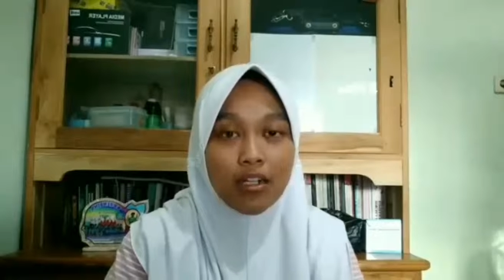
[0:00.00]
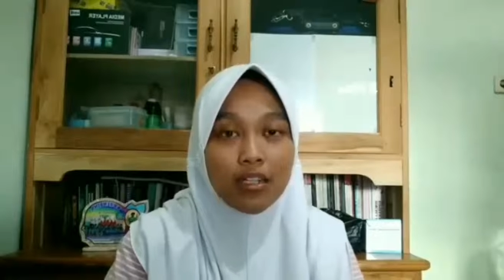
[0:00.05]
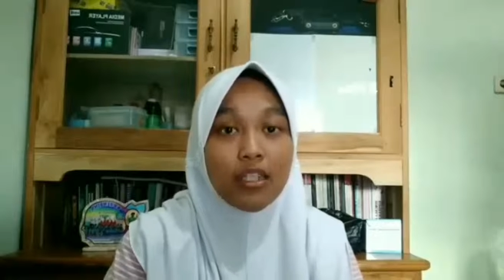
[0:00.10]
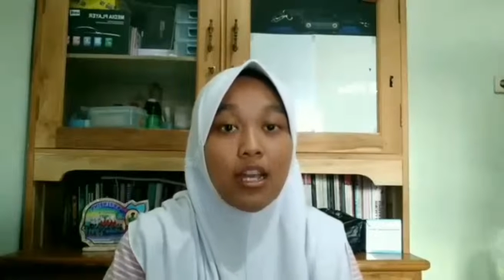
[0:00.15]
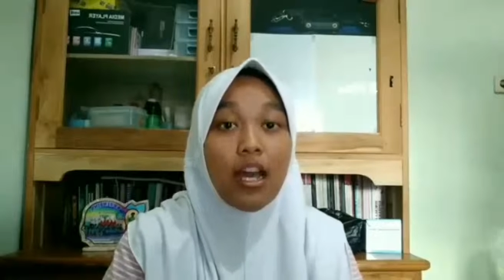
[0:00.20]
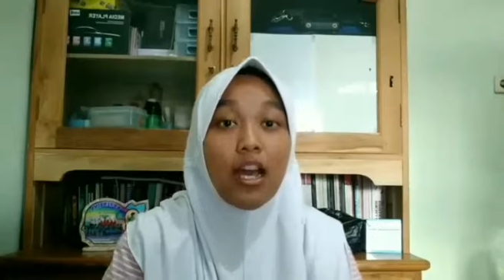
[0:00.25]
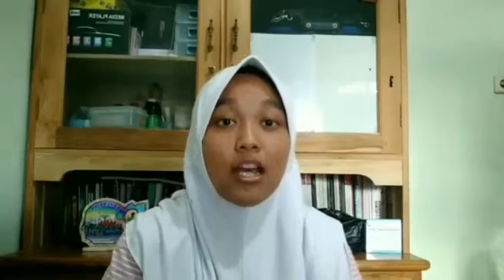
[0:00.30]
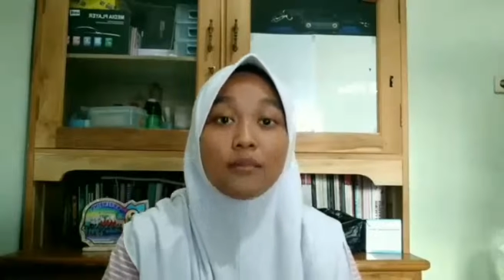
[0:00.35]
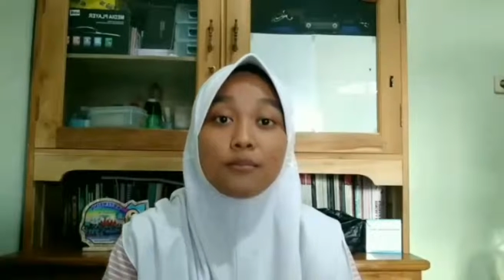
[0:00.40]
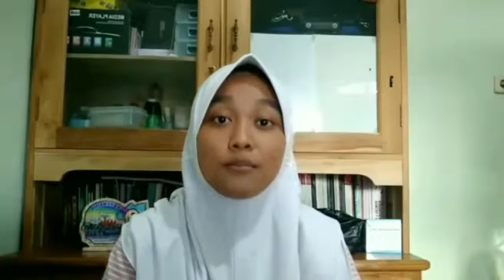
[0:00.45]

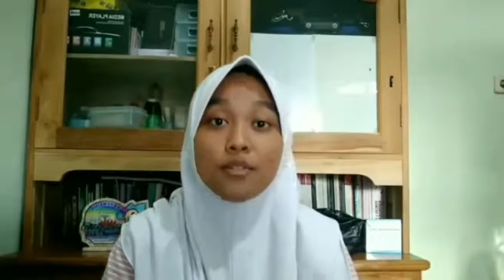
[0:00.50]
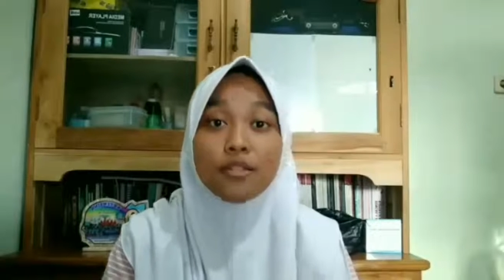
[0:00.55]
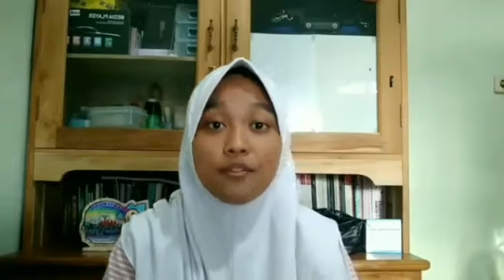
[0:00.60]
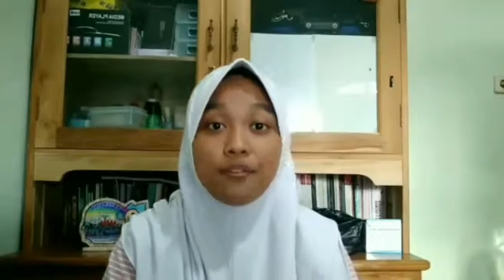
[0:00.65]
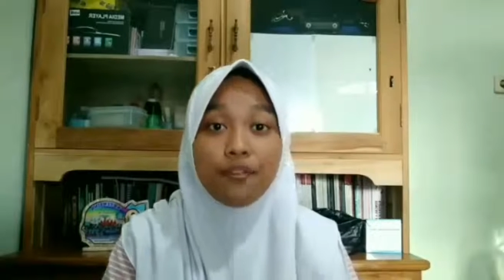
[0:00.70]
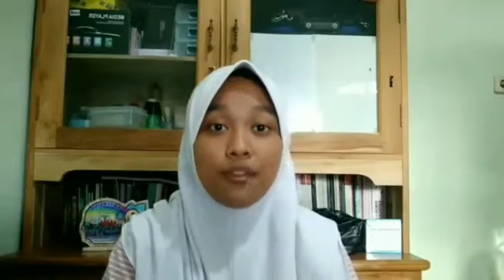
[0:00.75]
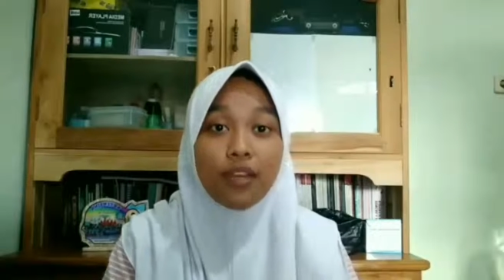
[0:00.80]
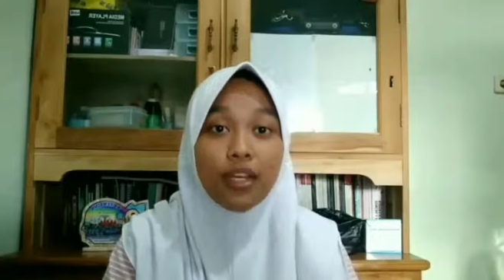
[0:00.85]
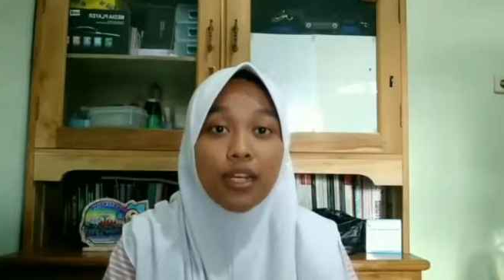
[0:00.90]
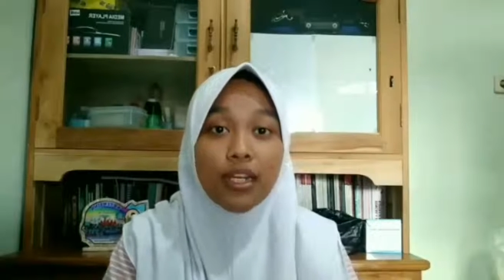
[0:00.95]
Earth's
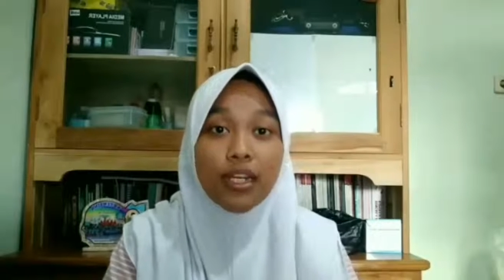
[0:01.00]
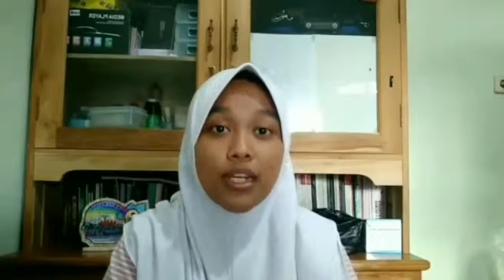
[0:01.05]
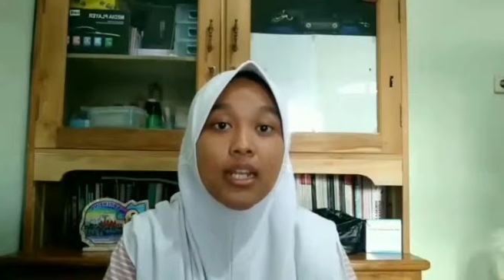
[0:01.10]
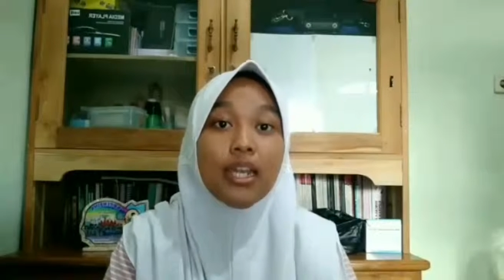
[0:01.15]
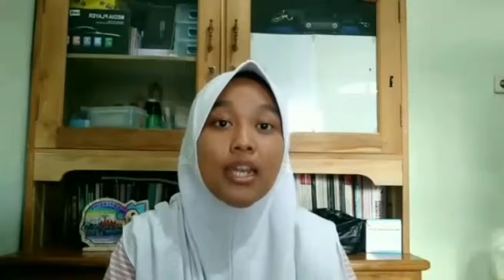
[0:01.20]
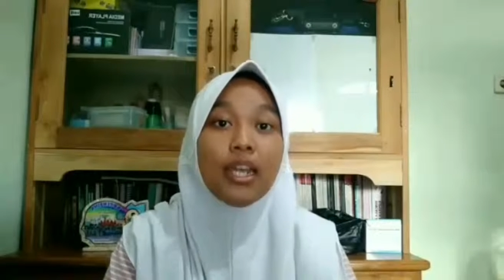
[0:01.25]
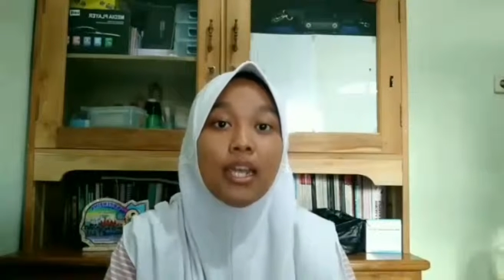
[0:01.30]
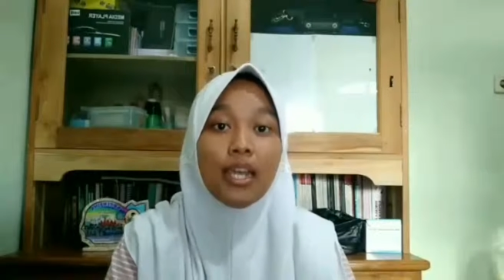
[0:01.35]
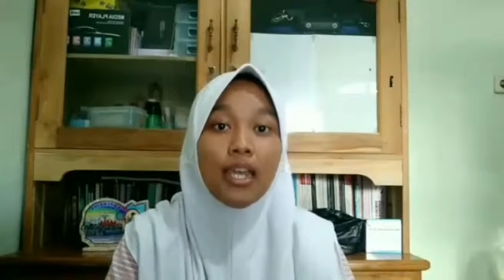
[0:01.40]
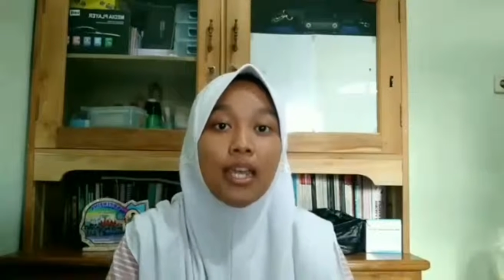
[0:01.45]

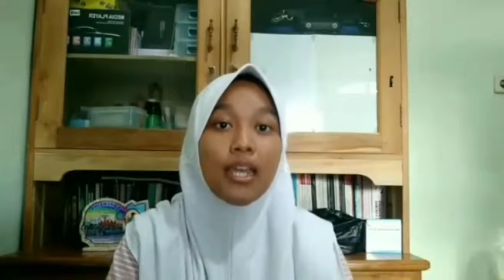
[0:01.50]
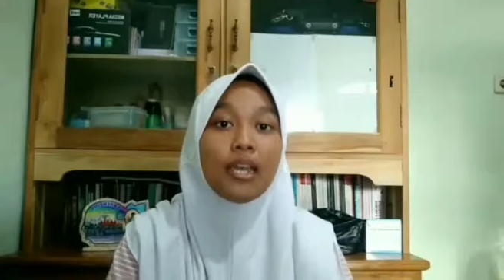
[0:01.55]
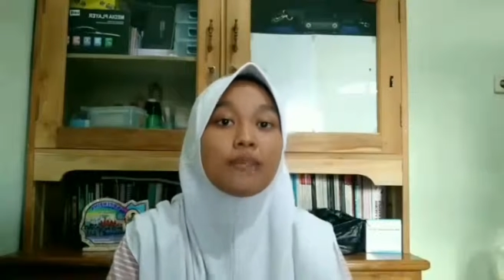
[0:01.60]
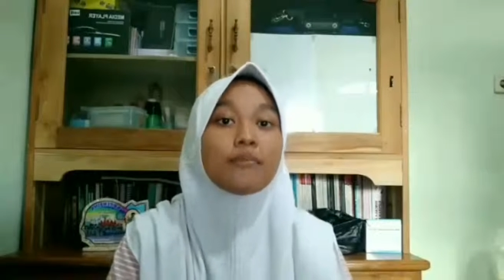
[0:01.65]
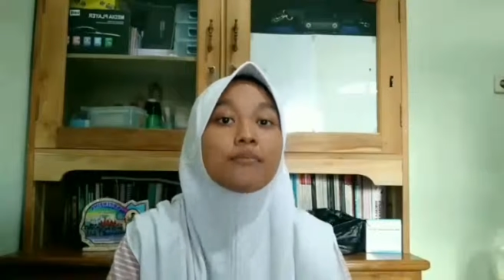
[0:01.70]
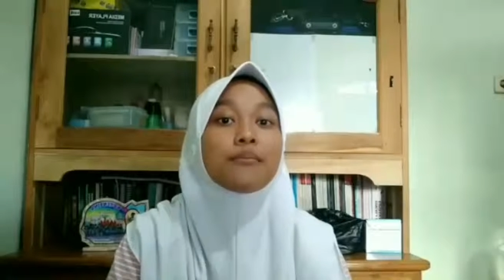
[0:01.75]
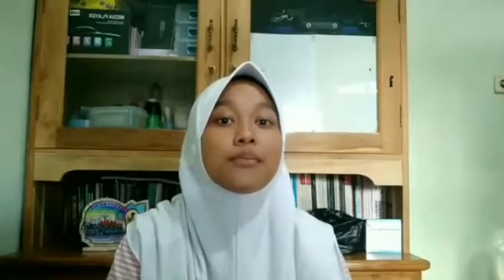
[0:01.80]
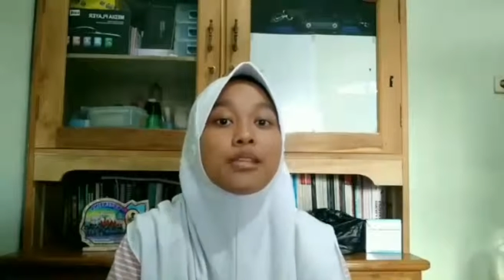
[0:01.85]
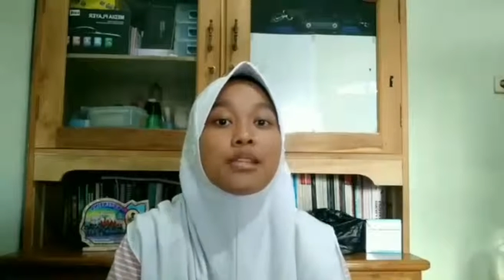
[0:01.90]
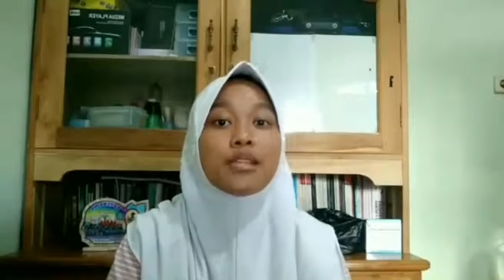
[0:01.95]
atmosphere
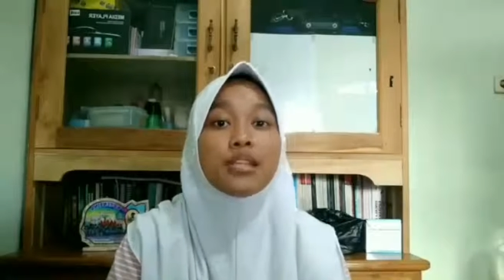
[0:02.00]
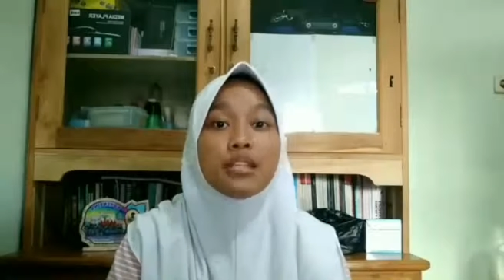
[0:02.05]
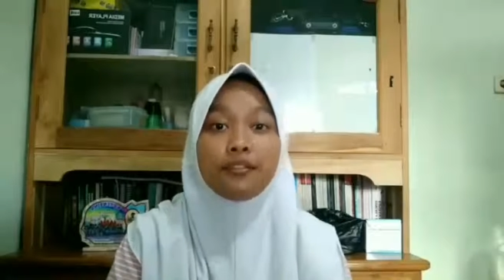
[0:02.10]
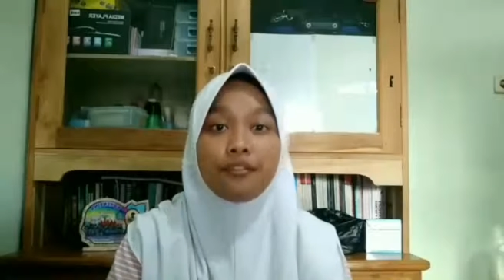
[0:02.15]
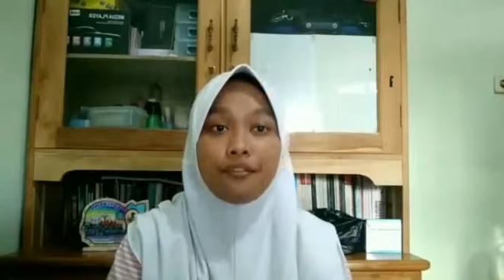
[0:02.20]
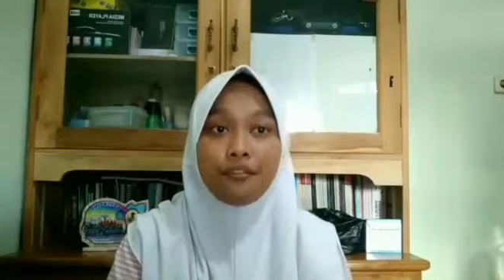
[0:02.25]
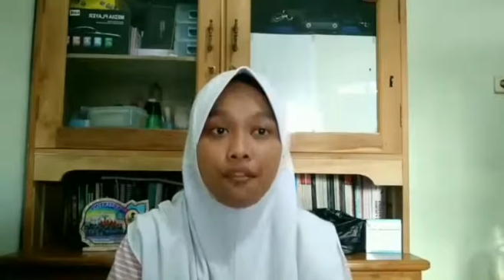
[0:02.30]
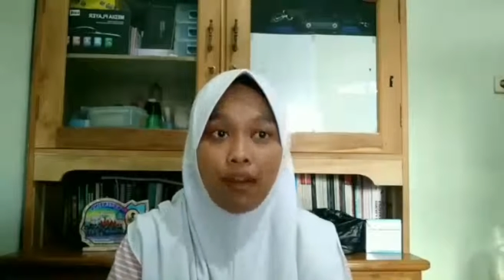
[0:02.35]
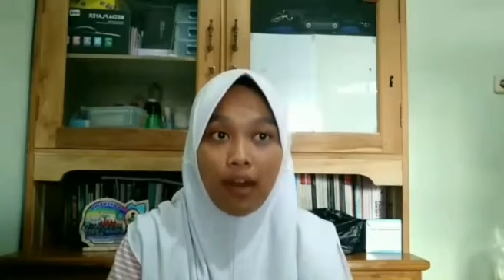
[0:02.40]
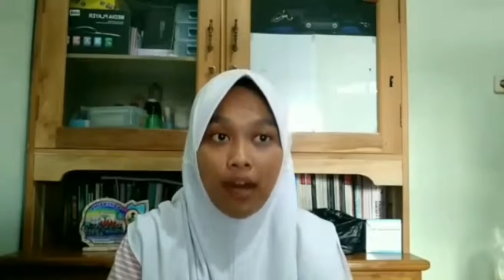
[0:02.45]
can be
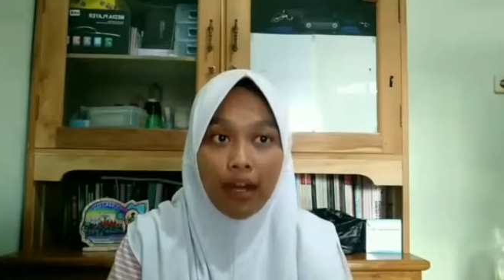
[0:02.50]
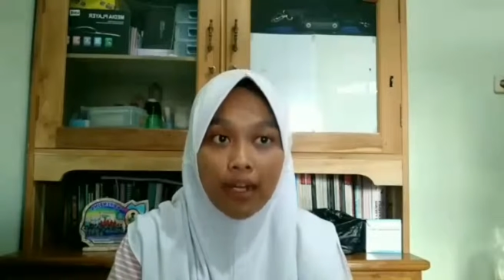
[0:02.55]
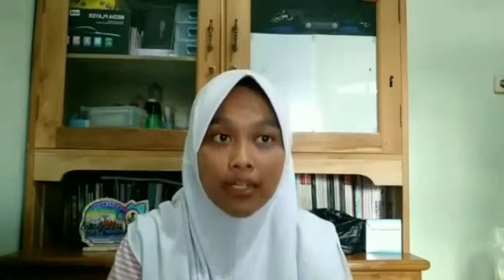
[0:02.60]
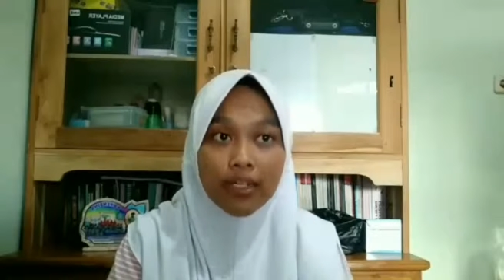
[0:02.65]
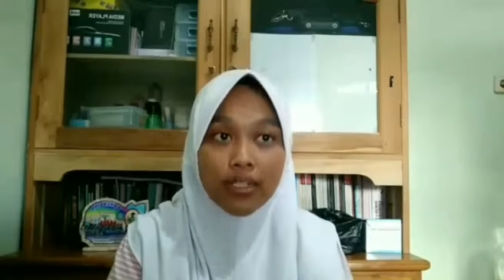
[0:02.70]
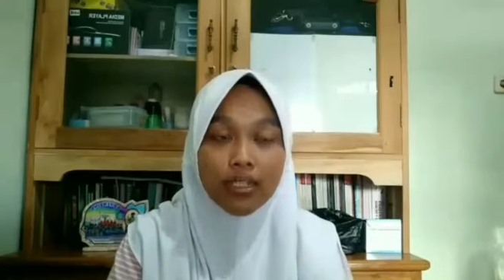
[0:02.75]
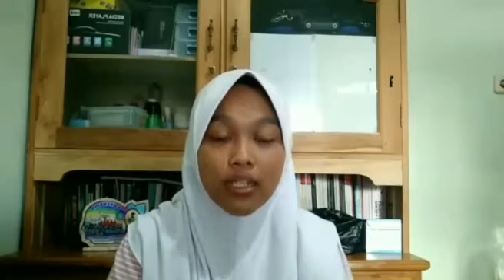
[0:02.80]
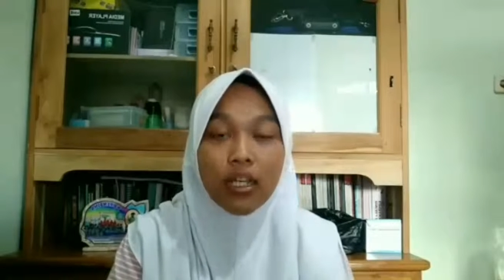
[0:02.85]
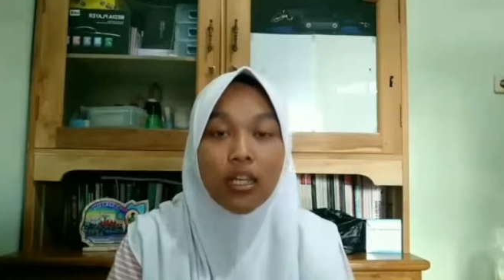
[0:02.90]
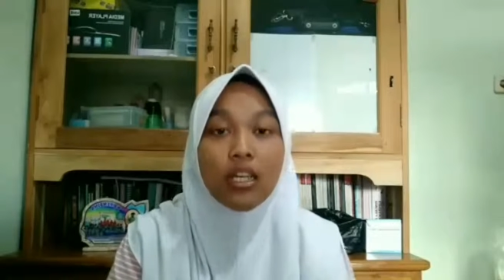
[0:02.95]

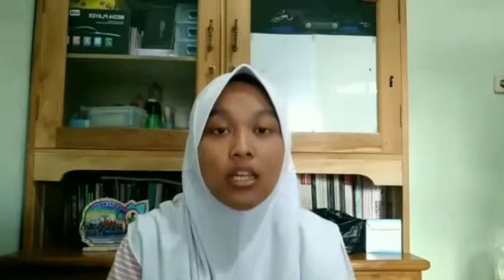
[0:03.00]
divided